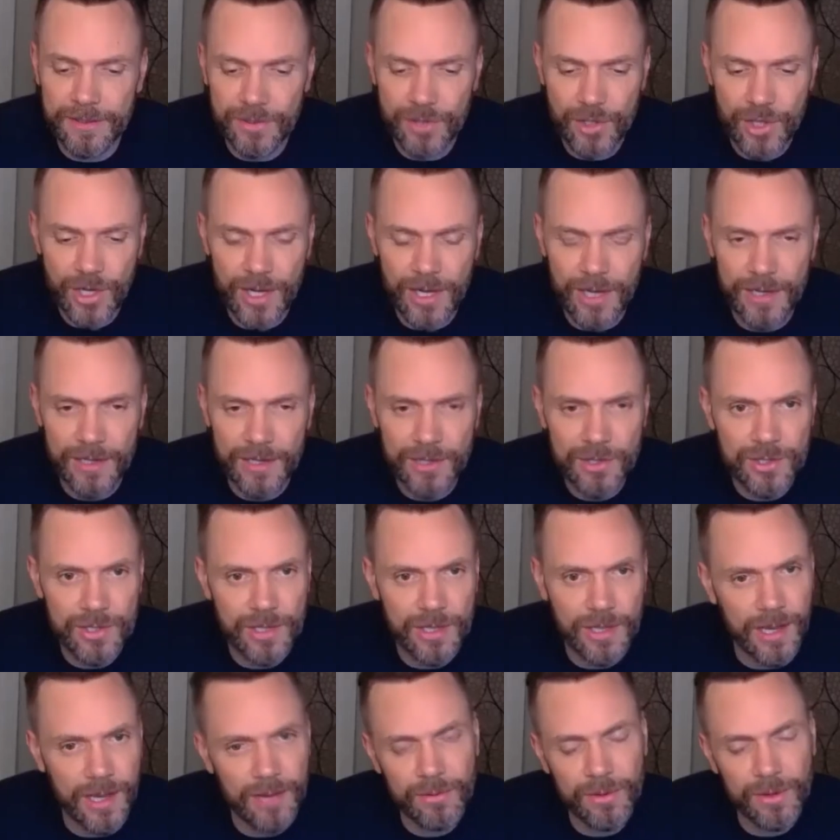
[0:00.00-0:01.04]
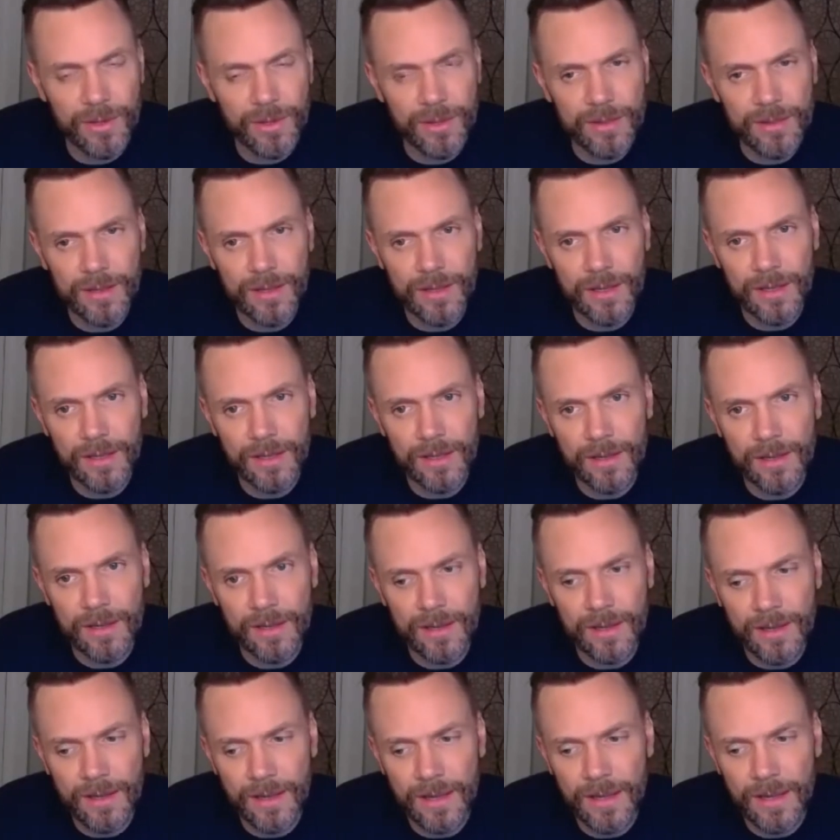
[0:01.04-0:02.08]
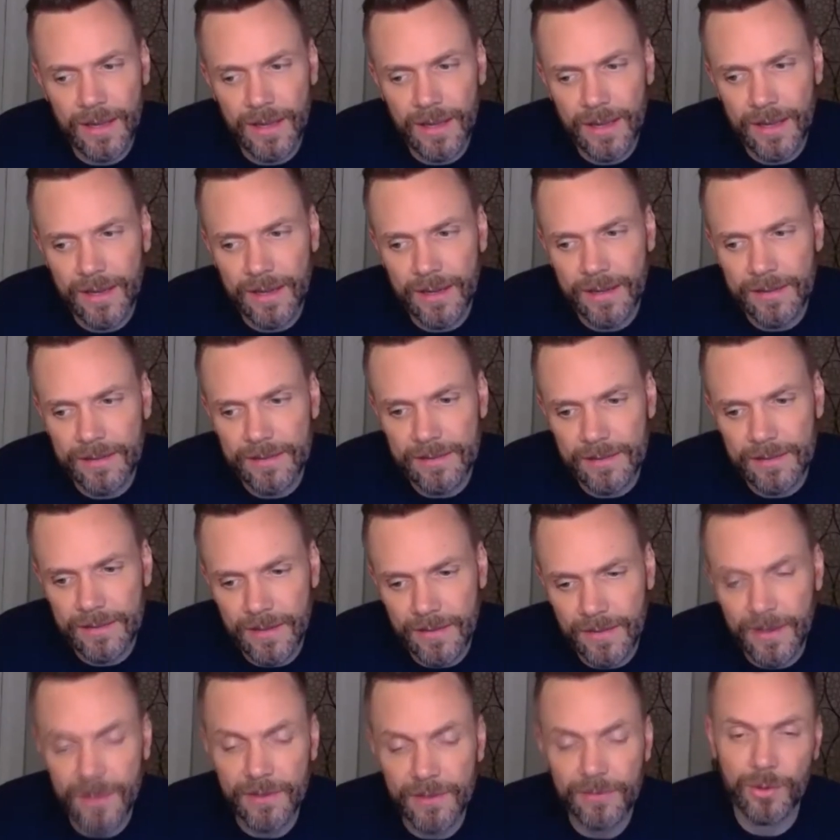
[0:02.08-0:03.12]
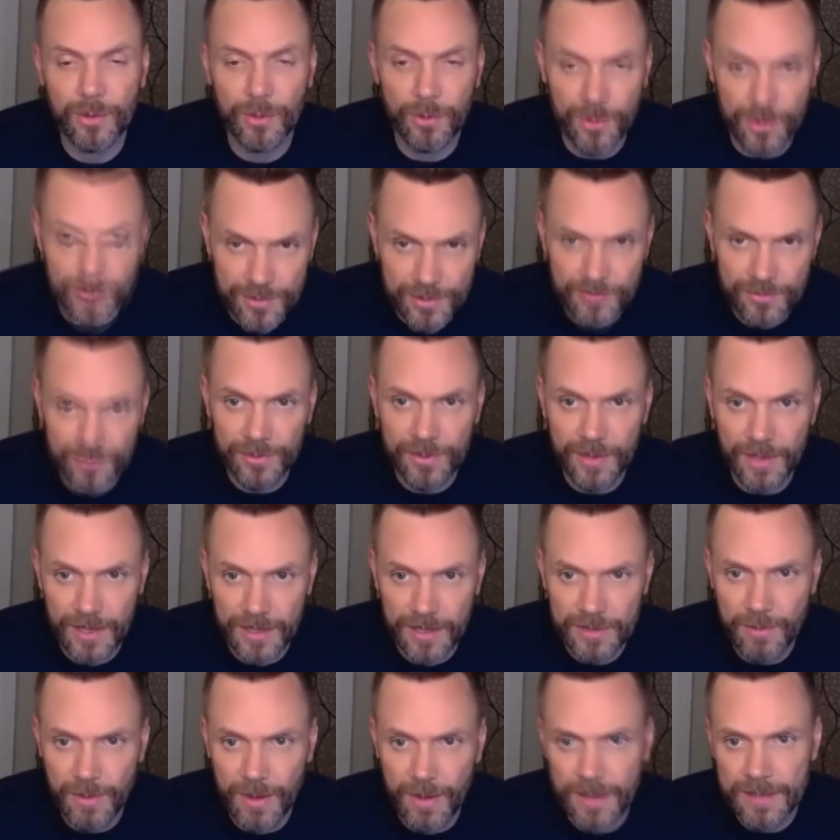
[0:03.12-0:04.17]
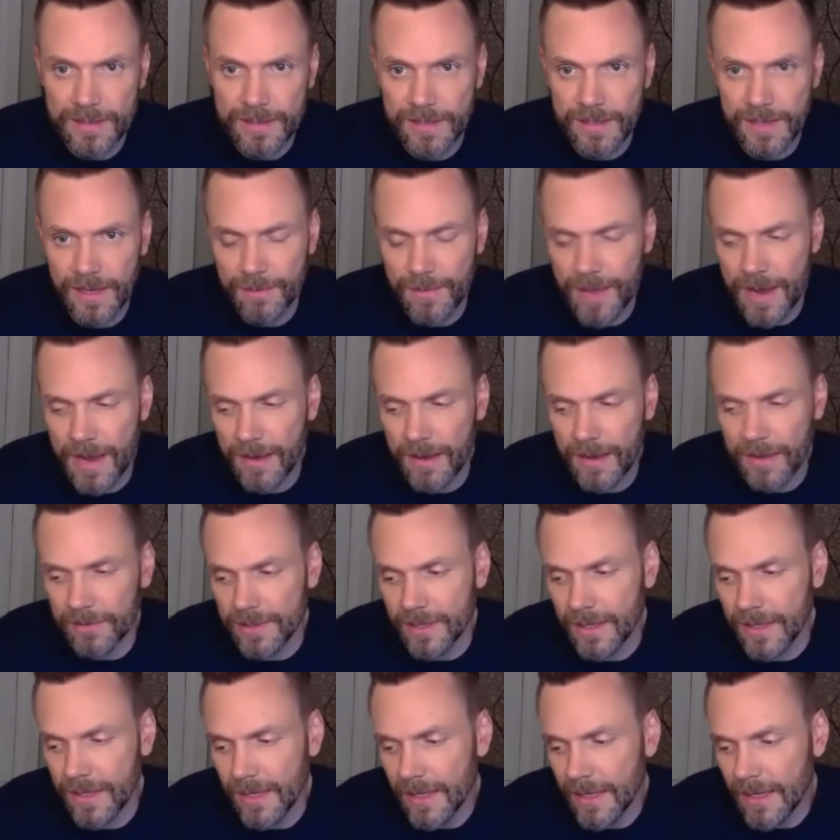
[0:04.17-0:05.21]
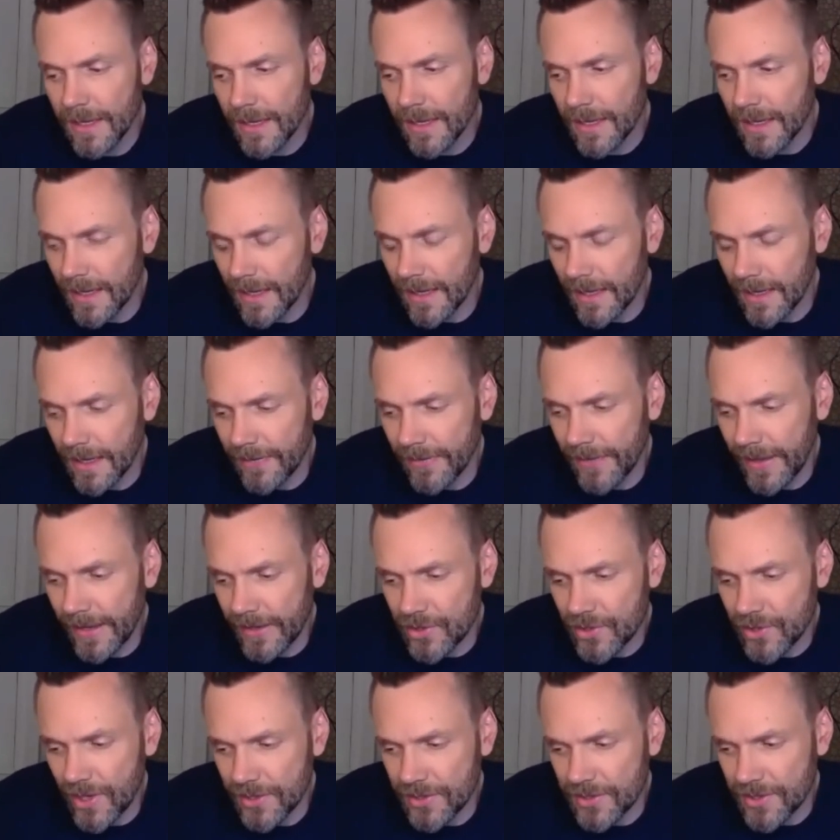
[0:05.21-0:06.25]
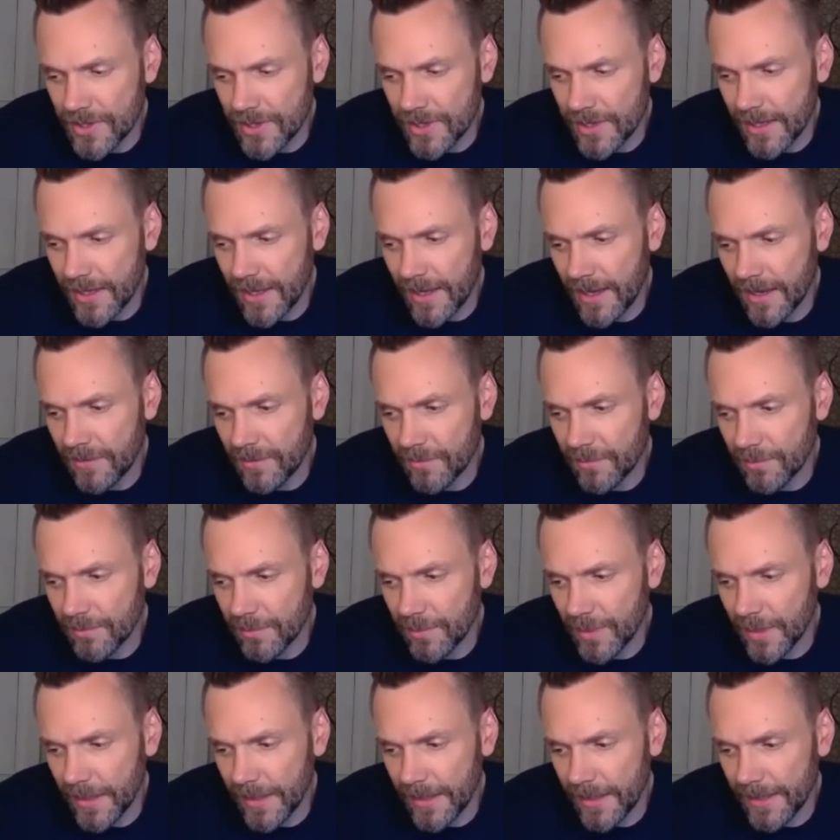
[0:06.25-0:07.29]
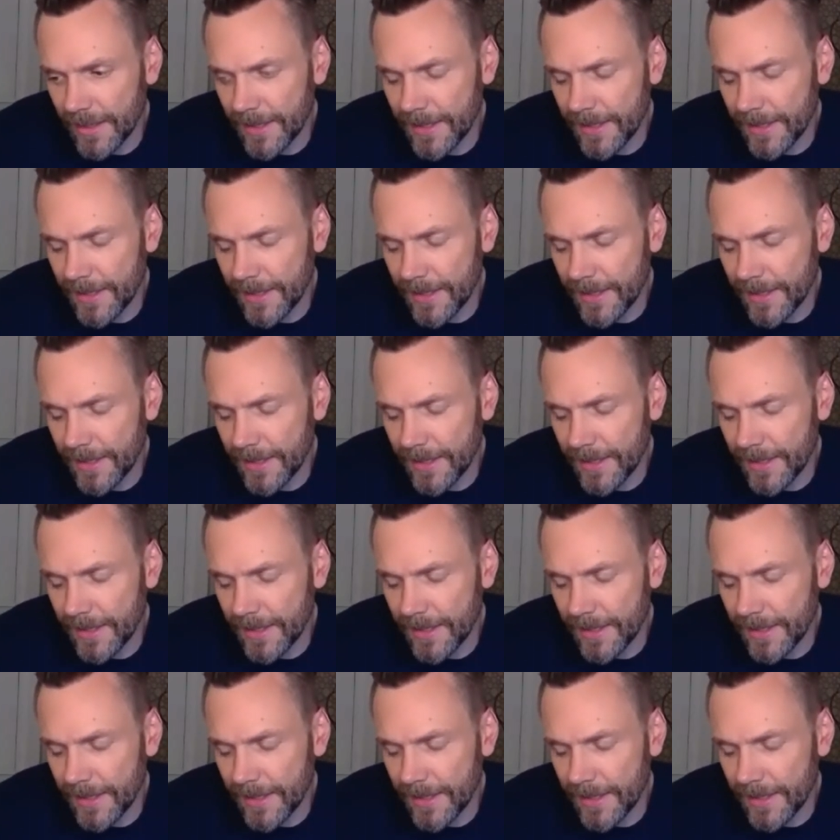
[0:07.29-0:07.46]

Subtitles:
of changed everything. And then, of course, when the Xbox came out, that changed it again. But